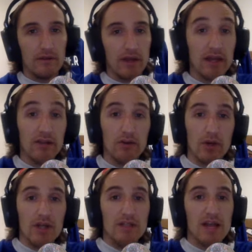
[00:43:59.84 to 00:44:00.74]
Anywho,
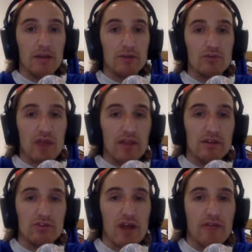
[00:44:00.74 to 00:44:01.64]
download
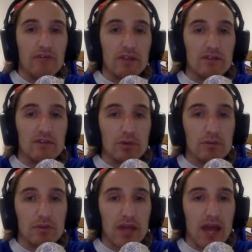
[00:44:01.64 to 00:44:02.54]
the DraftKings
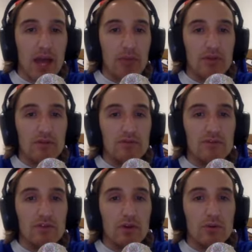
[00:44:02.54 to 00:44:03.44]
Sportsbook app and use
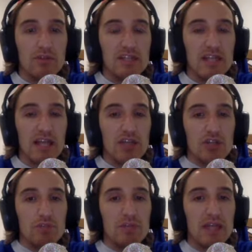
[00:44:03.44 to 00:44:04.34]
the code
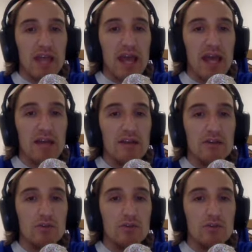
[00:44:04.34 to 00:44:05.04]
THPN.